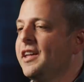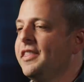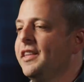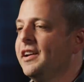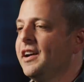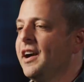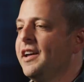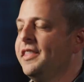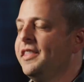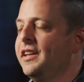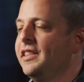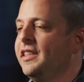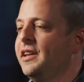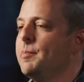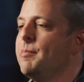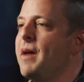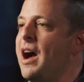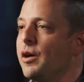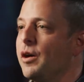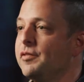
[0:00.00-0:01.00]
I think the
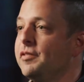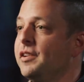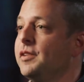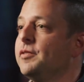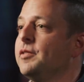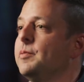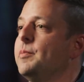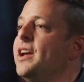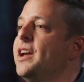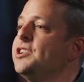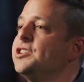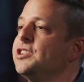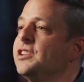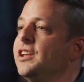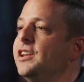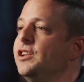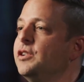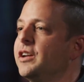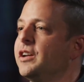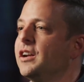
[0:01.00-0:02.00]
amount of information
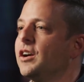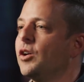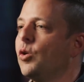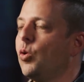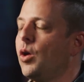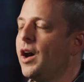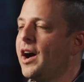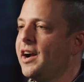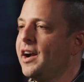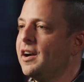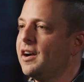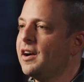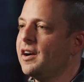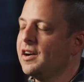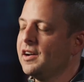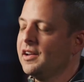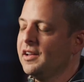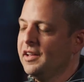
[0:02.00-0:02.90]
that you can acquire